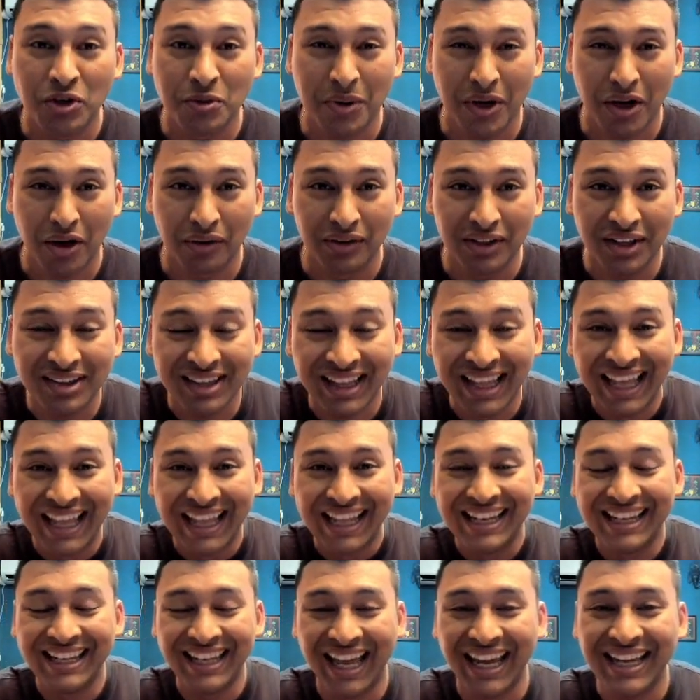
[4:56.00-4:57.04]
be around this
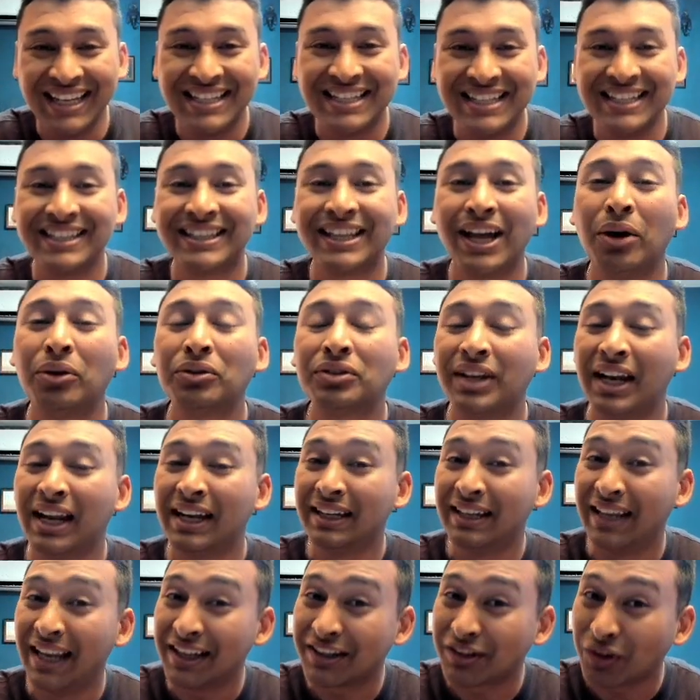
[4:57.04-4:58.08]
nineteen thousand,
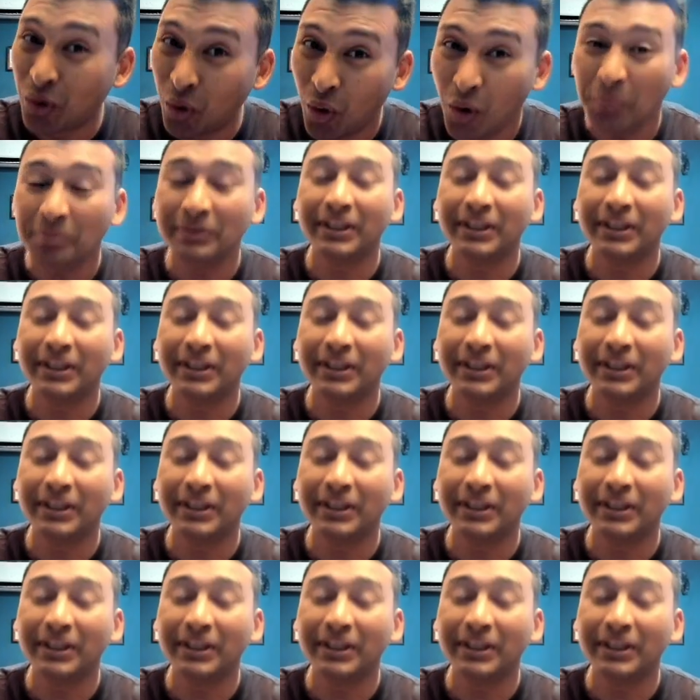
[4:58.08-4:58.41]
and let's hope